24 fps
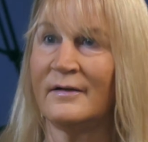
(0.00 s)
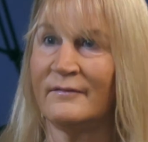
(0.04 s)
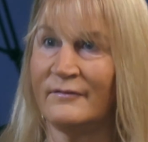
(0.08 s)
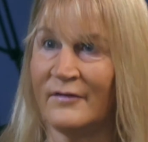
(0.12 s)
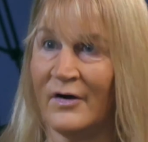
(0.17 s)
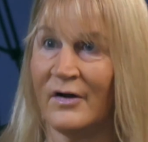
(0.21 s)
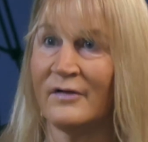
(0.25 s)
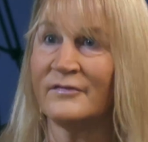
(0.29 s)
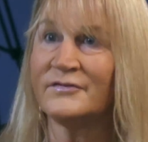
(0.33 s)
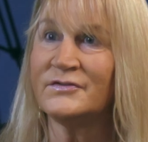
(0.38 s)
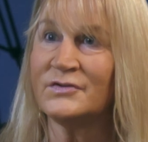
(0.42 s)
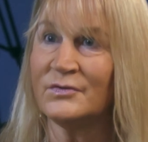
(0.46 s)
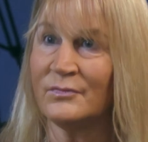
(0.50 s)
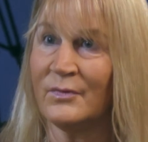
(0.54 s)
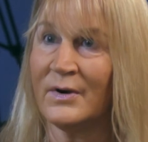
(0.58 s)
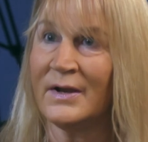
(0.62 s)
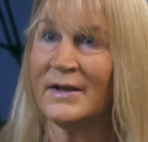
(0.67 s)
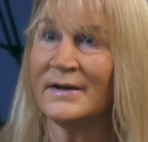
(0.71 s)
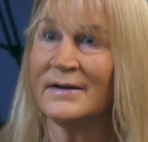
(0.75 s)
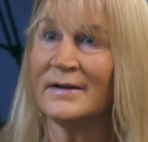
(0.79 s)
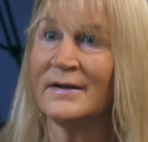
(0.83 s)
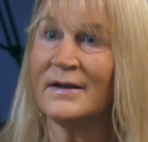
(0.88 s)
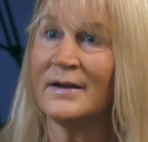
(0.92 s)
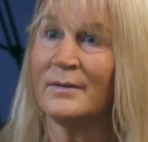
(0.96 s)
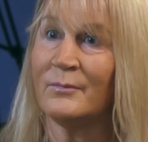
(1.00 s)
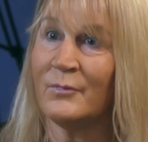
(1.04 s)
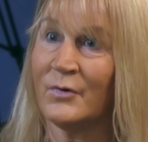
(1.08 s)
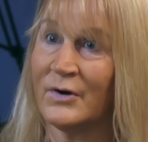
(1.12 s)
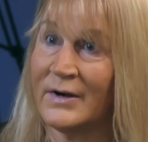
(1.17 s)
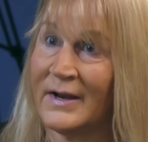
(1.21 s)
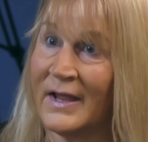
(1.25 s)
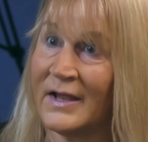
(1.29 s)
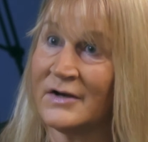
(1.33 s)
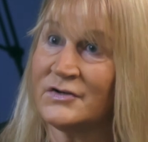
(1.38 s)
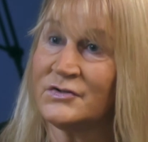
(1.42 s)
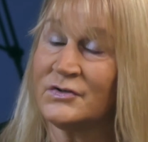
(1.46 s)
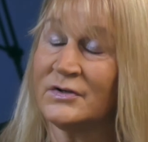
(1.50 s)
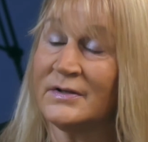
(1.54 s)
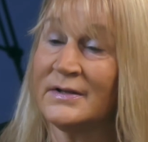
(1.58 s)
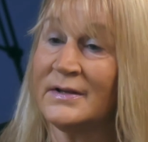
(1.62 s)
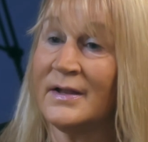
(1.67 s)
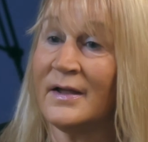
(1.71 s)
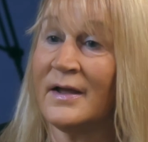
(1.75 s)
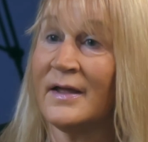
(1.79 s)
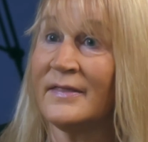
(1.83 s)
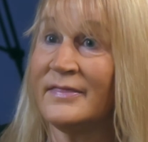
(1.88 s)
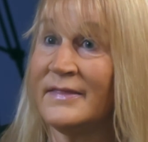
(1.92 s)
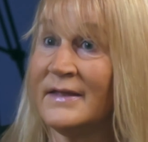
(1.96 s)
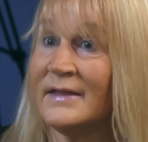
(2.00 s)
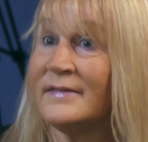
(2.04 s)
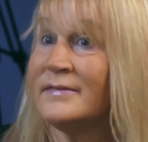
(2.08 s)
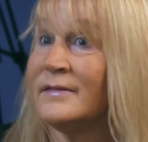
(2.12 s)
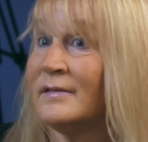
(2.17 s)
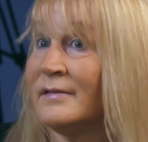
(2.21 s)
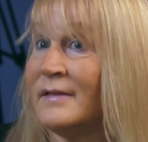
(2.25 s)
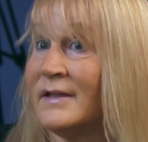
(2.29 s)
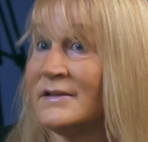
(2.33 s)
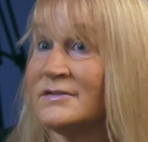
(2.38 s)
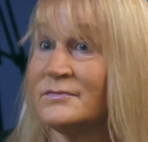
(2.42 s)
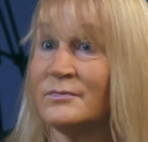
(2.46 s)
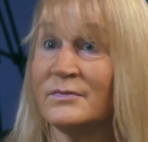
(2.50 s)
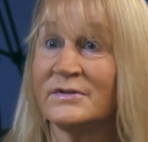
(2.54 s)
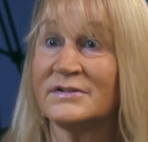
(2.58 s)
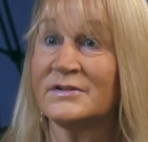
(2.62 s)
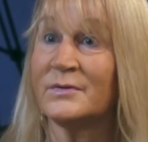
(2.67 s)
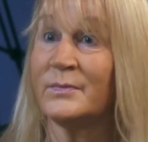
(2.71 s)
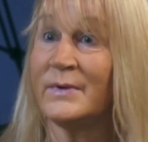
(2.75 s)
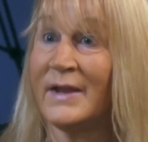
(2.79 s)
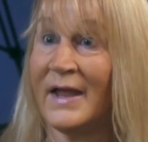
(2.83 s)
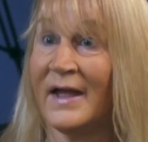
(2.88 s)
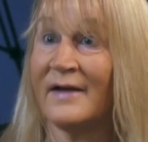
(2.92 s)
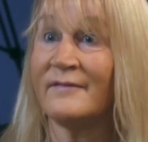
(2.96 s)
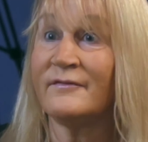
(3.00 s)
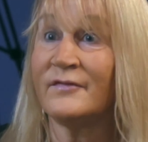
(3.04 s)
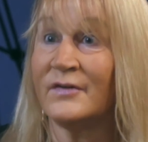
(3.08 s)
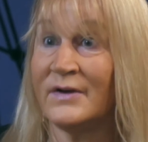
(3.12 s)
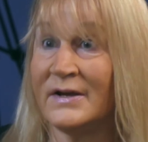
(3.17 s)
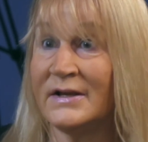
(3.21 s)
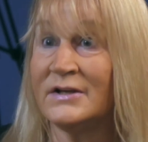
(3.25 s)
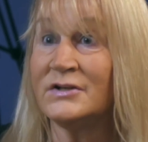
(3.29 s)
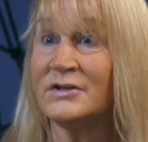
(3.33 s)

evolve to run and more naturally, I think the less risk we have for